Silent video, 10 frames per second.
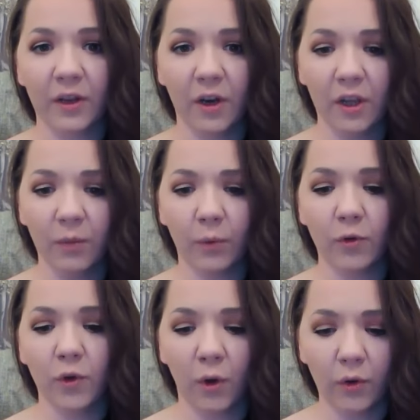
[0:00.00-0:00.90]
You will
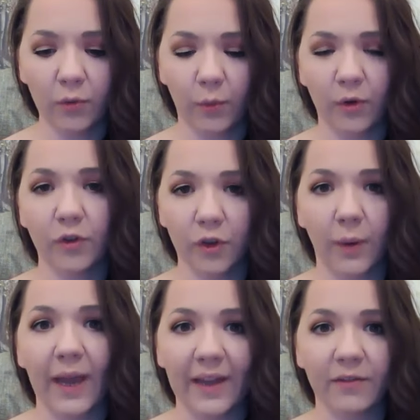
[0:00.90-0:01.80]
not want to go
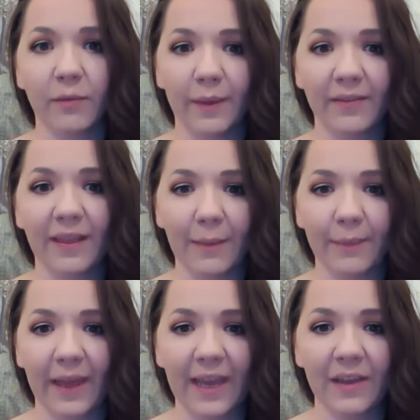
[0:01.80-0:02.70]
ahead and repeat that
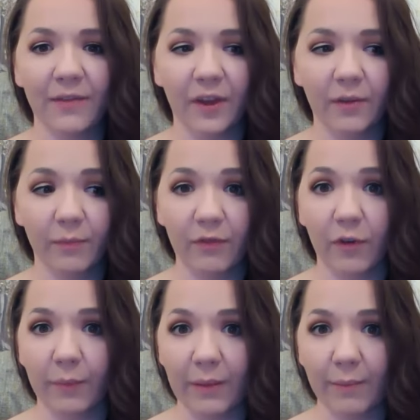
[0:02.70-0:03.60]
behavior if
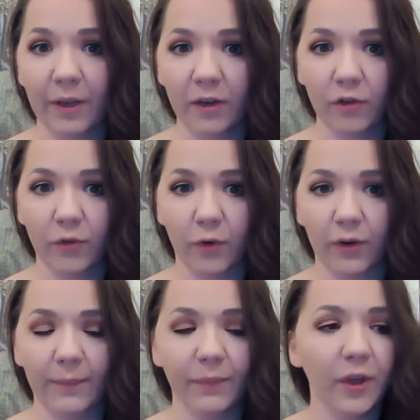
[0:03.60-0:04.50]
you're being punished for it.